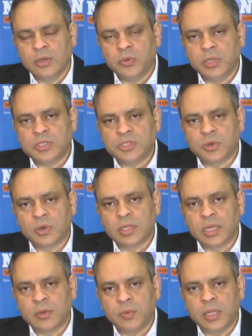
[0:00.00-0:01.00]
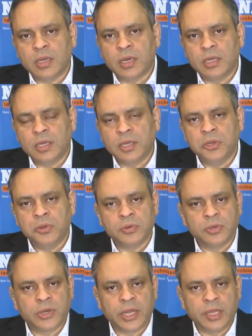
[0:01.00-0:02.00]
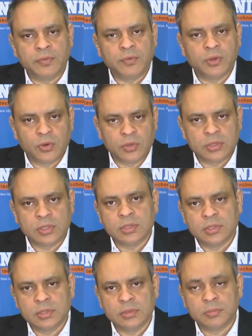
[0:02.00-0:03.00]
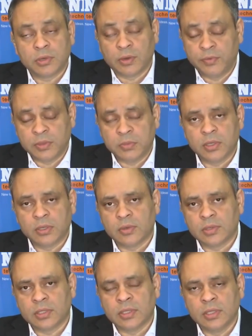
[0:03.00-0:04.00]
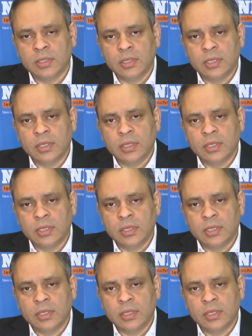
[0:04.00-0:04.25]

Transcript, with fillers: to ensure that we continue to drive growth, profitable growth.